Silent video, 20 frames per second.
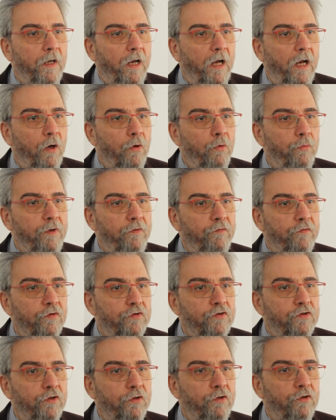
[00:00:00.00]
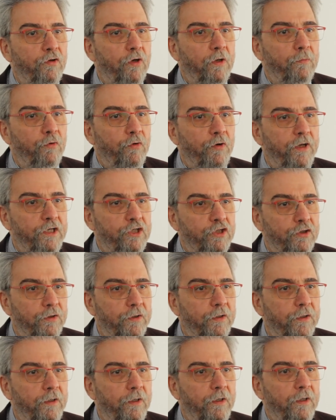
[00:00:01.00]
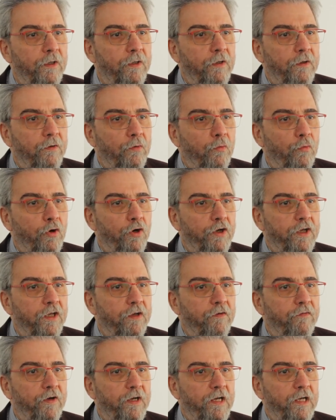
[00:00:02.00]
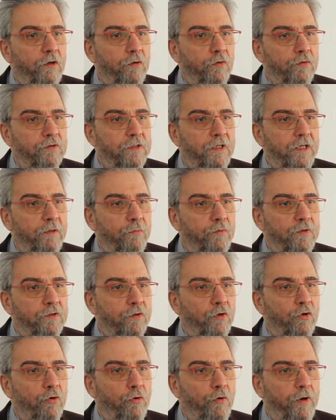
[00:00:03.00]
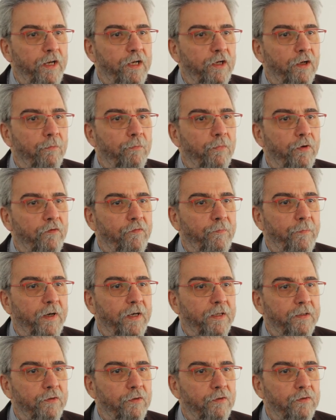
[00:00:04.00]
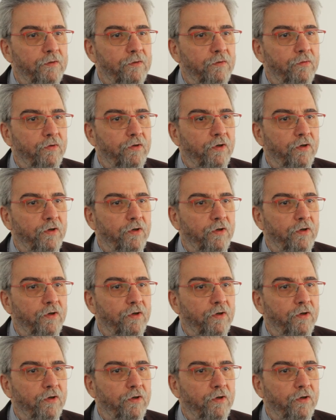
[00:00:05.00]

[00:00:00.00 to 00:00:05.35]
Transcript: How we fostered collaboration, working very closely with a growing number of partners to